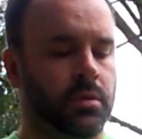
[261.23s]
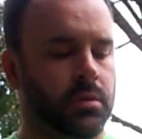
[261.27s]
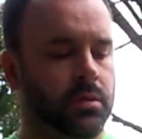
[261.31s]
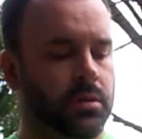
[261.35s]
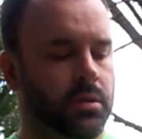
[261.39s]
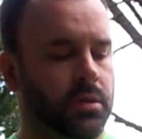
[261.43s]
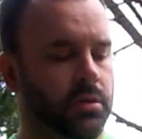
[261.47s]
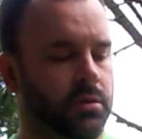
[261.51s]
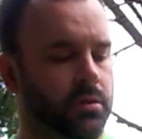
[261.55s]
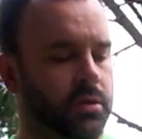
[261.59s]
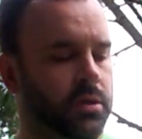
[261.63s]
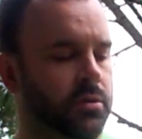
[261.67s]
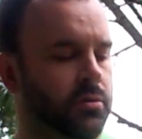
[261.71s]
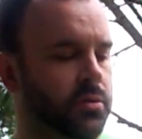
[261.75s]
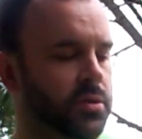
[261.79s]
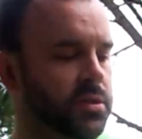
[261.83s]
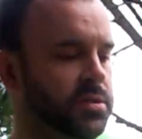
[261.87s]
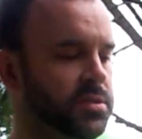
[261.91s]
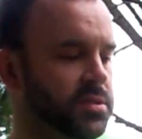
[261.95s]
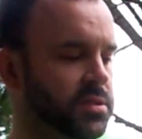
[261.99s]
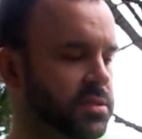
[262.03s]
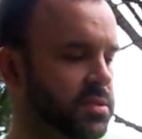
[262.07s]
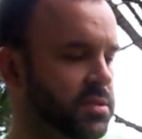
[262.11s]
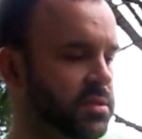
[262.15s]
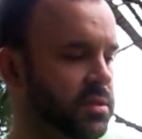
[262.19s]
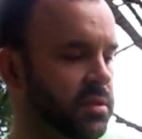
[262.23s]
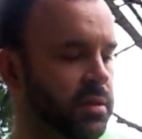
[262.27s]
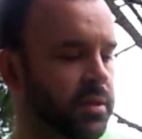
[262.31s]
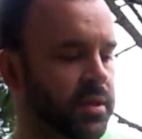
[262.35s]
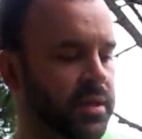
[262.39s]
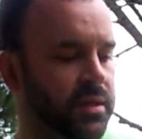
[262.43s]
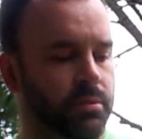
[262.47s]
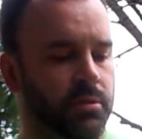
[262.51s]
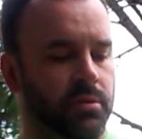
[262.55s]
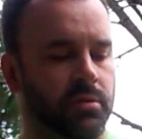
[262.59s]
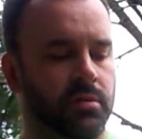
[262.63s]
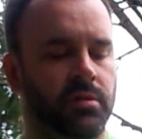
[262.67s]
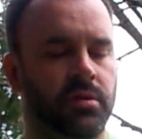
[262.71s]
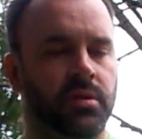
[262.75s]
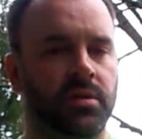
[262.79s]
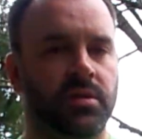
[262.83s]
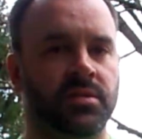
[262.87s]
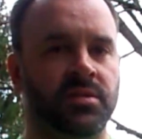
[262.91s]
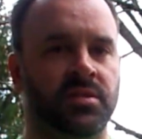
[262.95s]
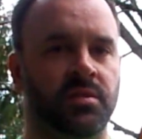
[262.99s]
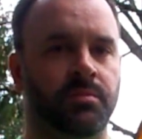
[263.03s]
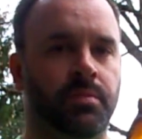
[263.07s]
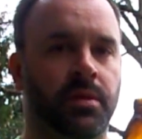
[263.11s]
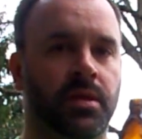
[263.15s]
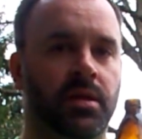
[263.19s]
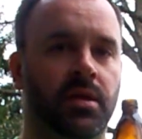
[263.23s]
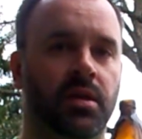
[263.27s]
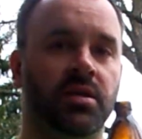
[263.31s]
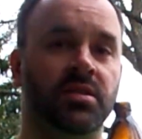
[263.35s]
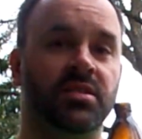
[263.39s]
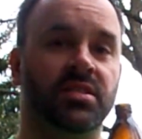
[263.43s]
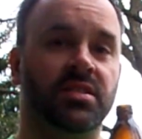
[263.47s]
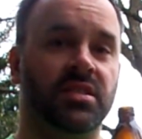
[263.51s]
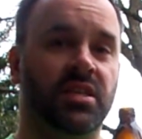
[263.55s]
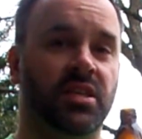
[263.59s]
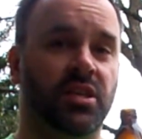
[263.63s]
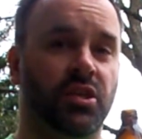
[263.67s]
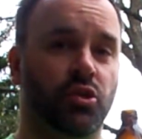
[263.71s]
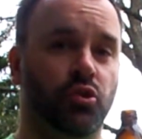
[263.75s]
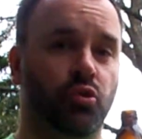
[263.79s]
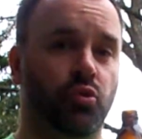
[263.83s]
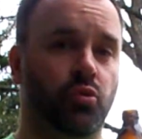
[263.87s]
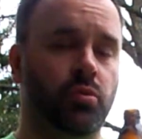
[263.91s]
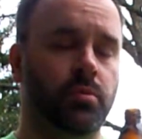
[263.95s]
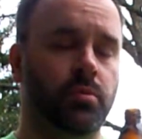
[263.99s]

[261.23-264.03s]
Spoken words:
You'll notice the label is a bit askew,